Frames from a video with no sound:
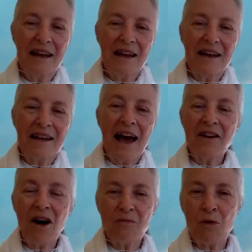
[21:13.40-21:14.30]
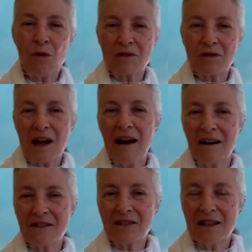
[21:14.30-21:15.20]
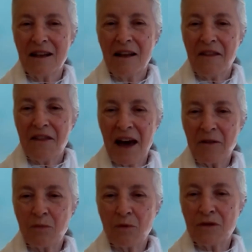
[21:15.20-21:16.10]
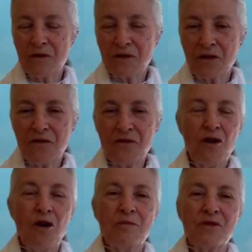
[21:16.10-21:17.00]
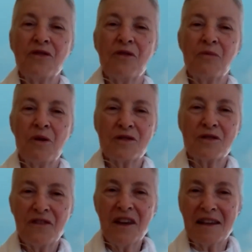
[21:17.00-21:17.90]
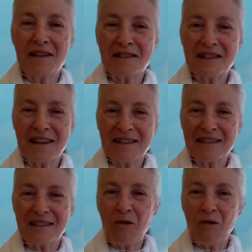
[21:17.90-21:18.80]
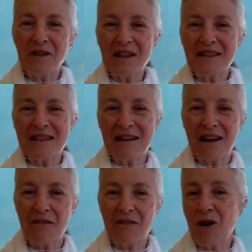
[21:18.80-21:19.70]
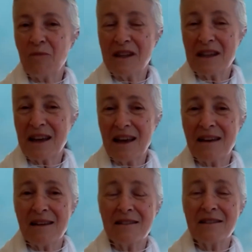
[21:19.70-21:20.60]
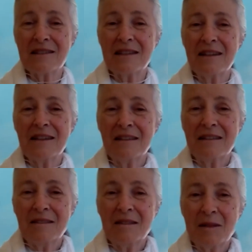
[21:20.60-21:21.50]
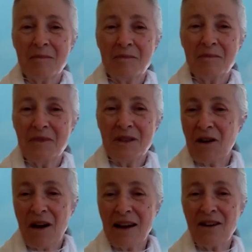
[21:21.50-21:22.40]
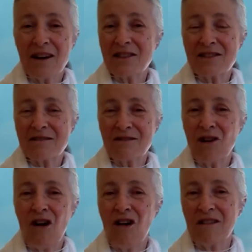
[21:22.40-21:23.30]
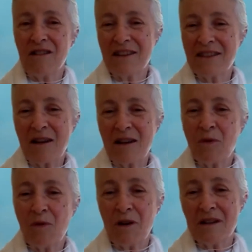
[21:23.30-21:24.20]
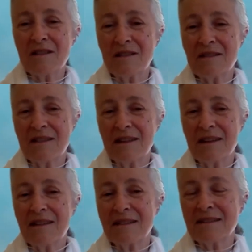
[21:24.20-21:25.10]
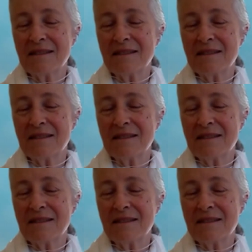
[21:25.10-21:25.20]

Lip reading: And had I walked out, that would have confirmed her worst fears, that nobody did love, nobody cares. You know, had I just gone at that point. Yeah.